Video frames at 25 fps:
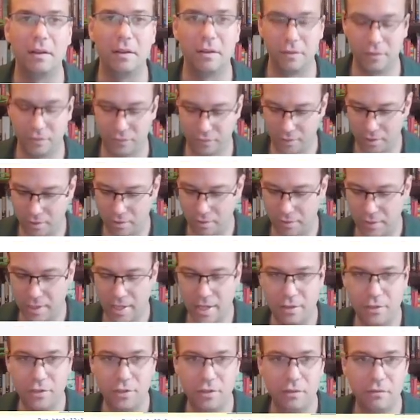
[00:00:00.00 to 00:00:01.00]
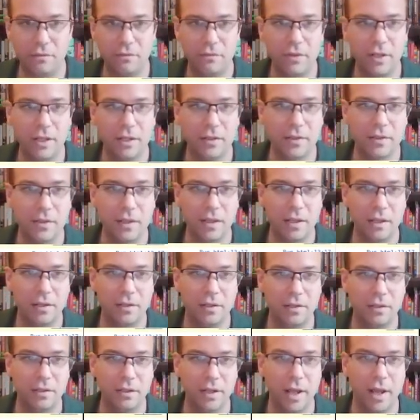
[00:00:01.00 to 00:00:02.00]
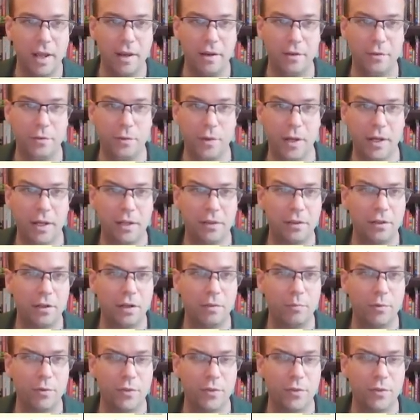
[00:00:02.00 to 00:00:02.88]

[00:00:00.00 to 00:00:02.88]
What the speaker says: So that should fix it. Yeah, so I get the number